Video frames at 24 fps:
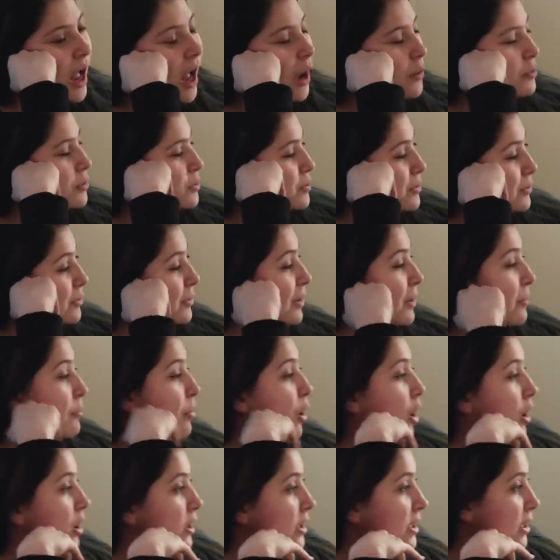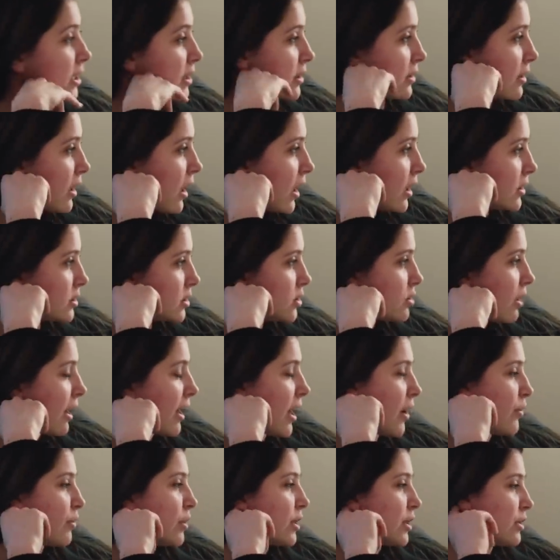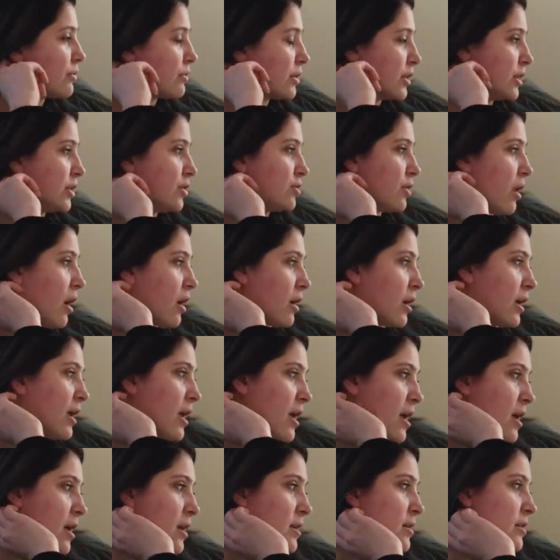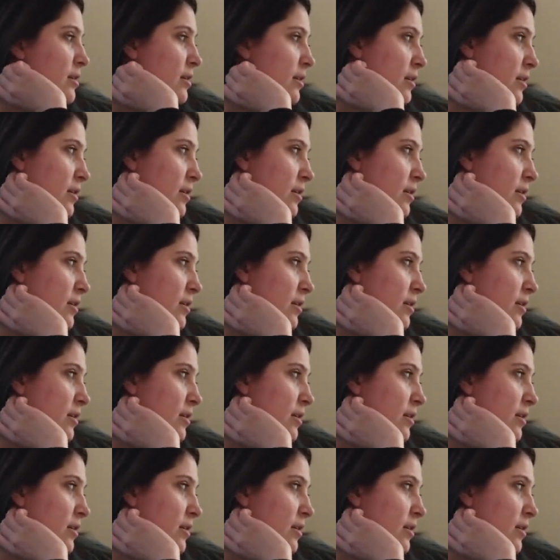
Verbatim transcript: we were like partying a lot, so I got really, really drunk, and